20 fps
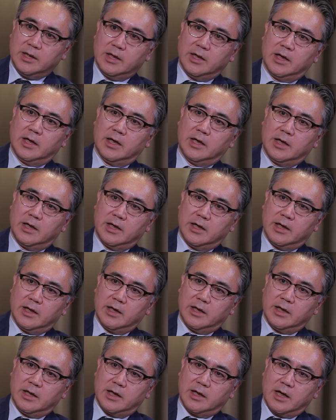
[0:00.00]

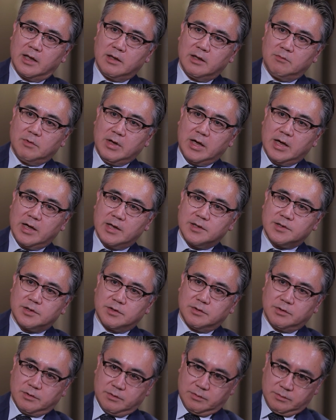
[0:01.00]
Uh, otherwise,
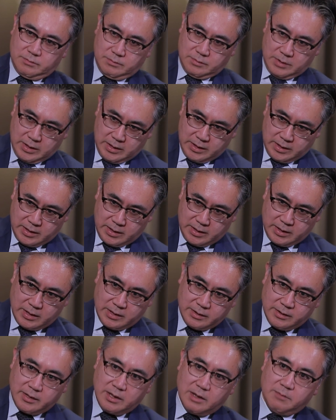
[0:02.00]
you know,
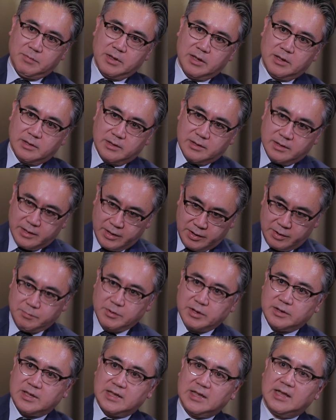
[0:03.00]
uh, there'd be little
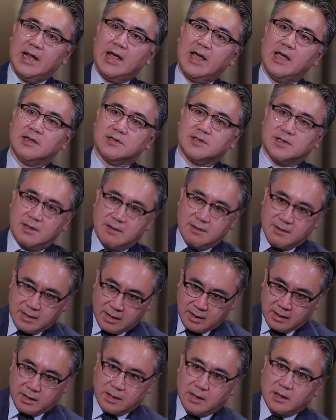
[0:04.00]
bit delays in
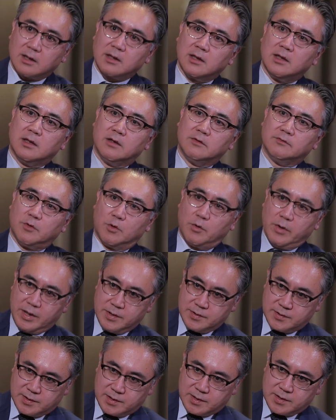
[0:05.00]
thinking, for
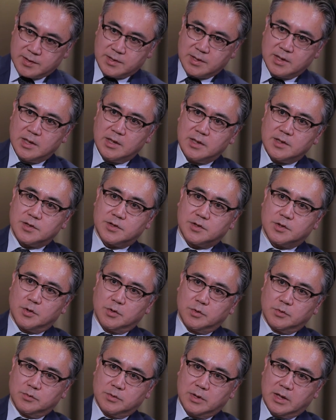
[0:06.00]
instance.
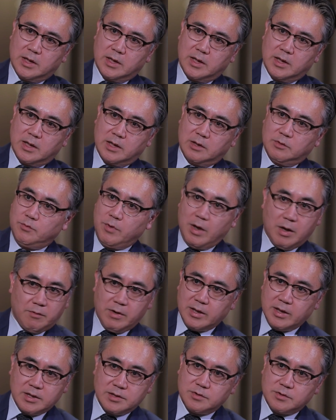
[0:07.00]
So uh, we are
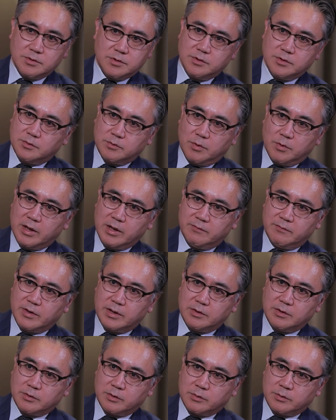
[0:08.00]
ready to do
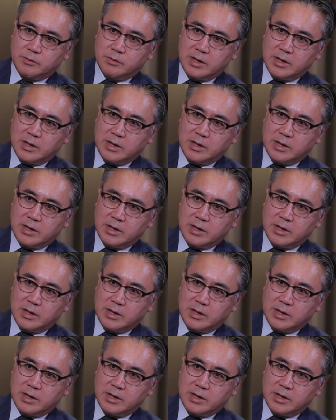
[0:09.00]
whatever, you know,